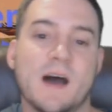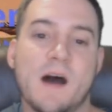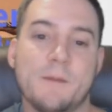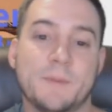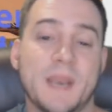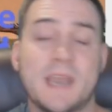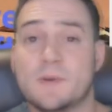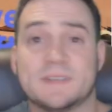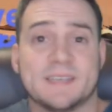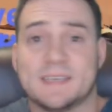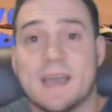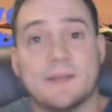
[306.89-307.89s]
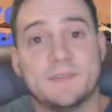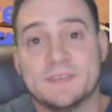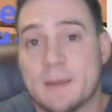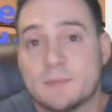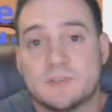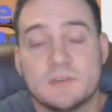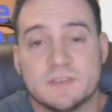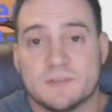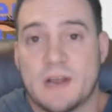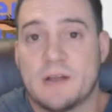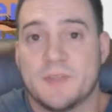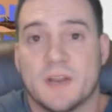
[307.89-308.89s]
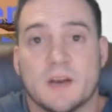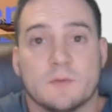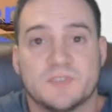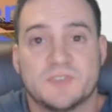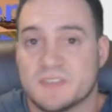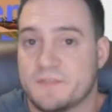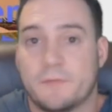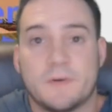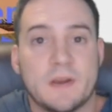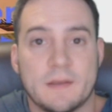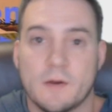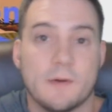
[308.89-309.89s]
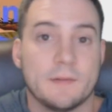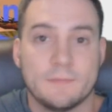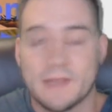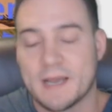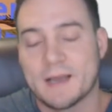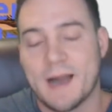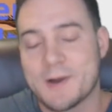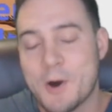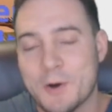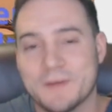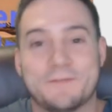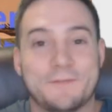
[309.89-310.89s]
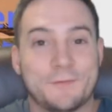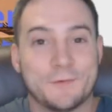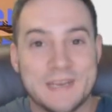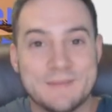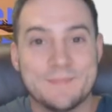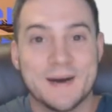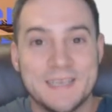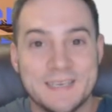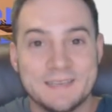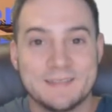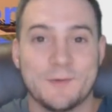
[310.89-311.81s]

Um, but anyways, like yeah, these opportunities are out there. It was just free, you know, like I, I call it free money.